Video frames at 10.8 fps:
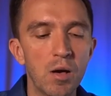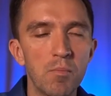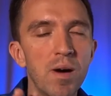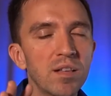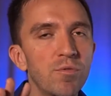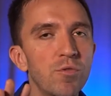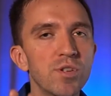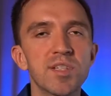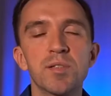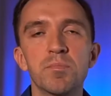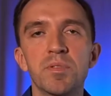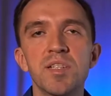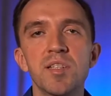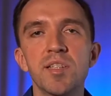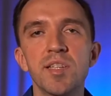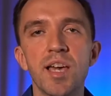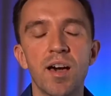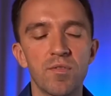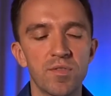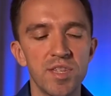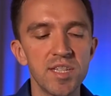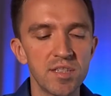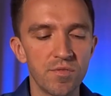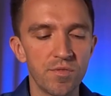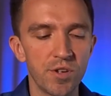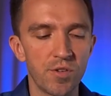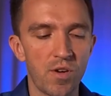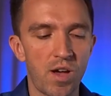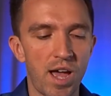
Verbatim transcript: But for the simplicity of this video,